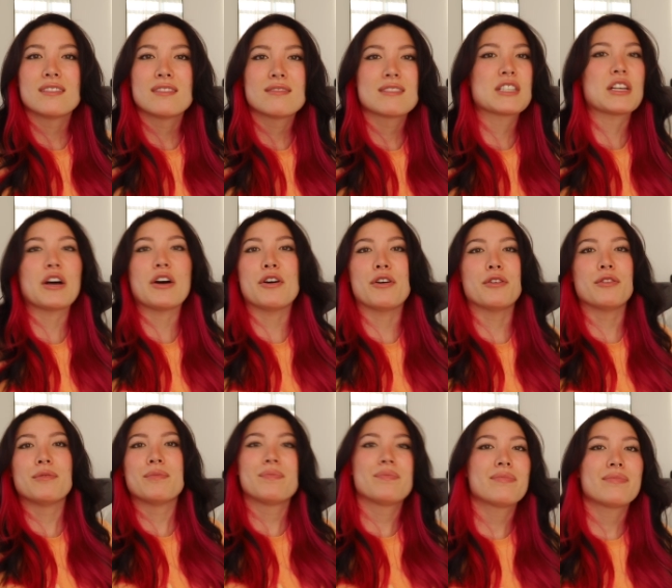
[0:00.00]

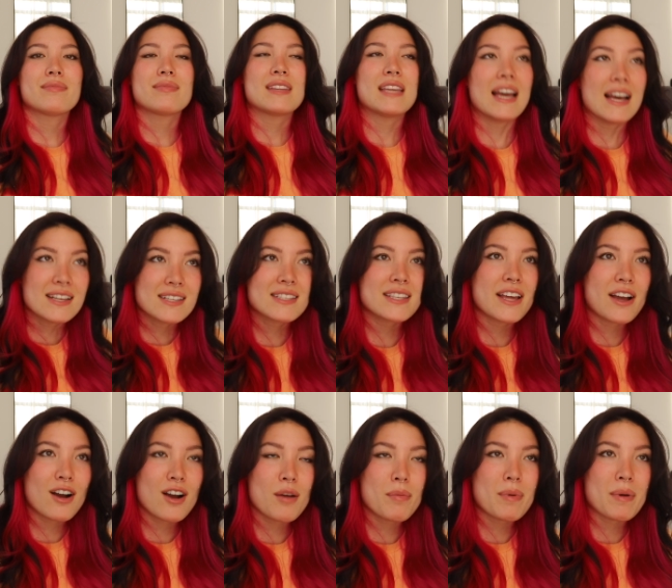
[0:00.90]
So yes, they
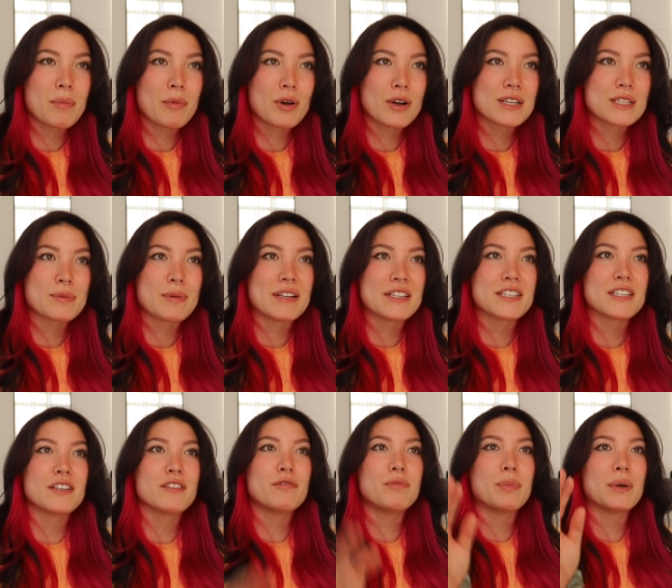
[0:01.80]
are a bit more
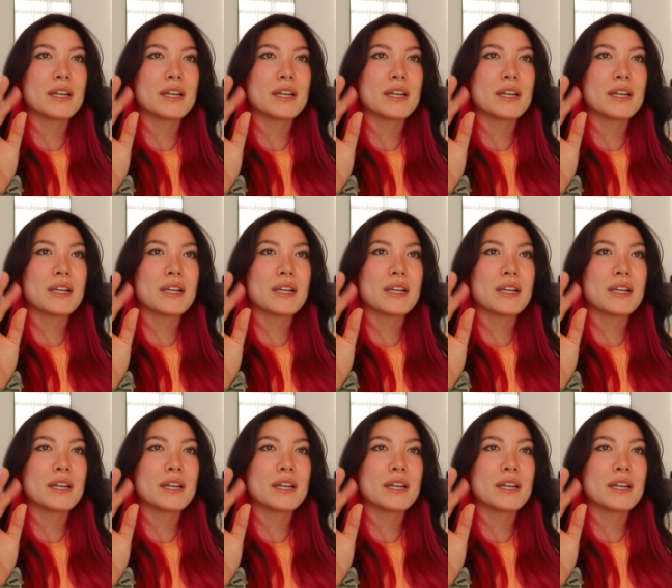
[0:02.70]
expensive,